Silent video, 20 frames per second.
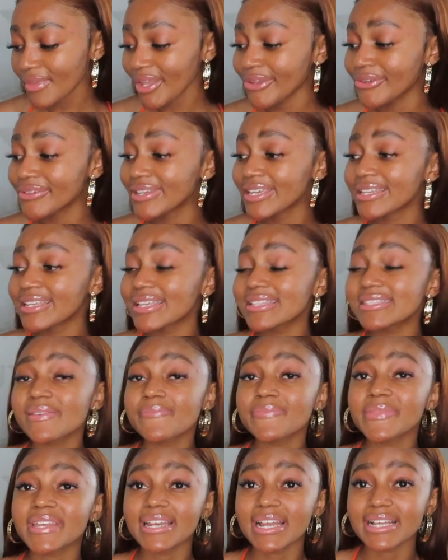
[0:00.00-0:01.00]
you can get
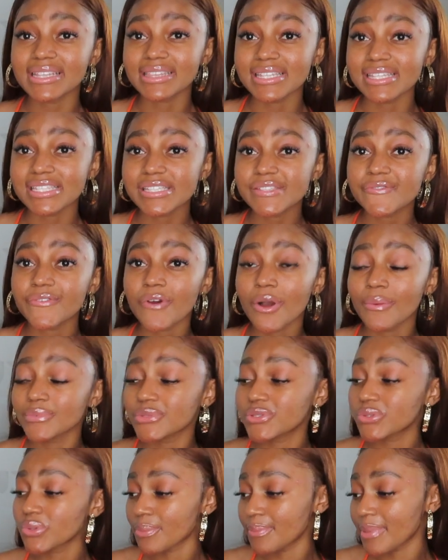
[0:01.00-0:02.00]
something like this from
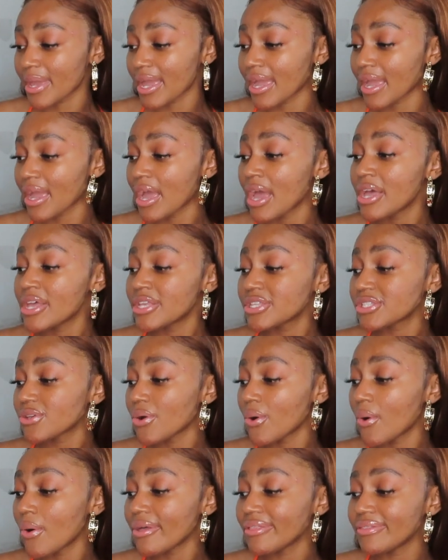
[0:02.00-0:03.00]
Sorbet.
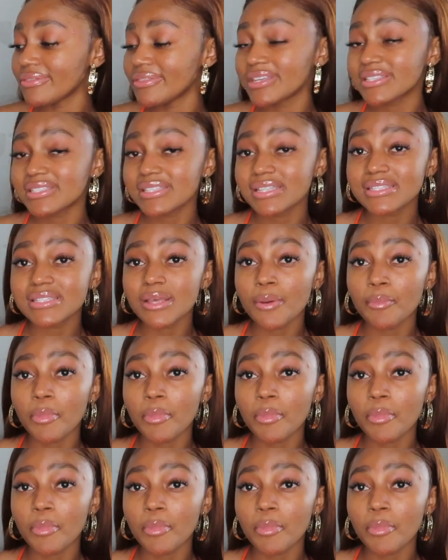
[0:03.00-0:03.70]
So this is a